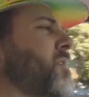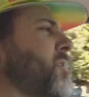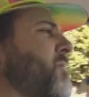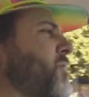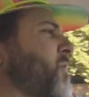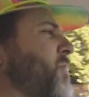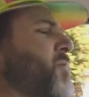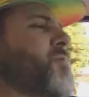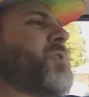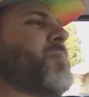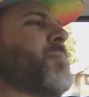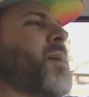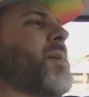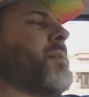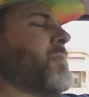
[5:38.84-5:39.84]
for 30
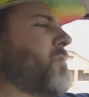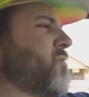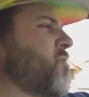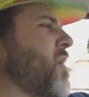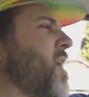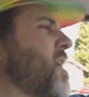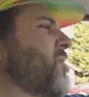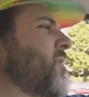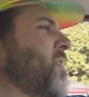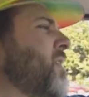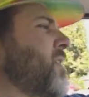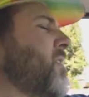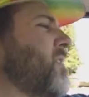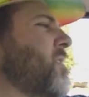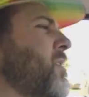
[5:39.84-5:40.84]
miles of
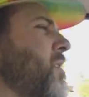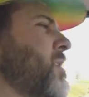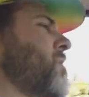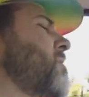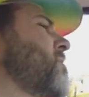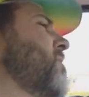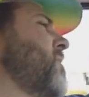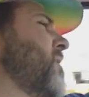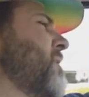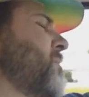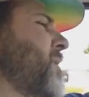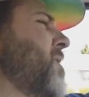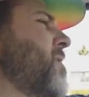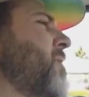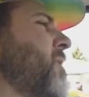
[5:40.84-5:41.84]
driving. So
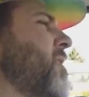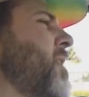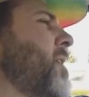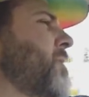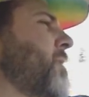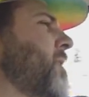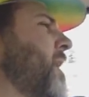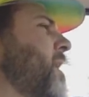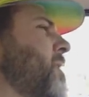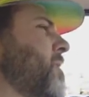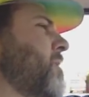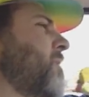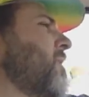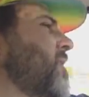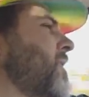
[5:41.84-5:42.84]
compared to the cost of
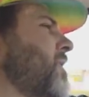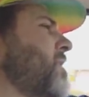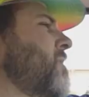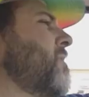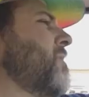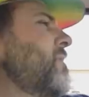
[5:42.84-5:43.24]
gasoline,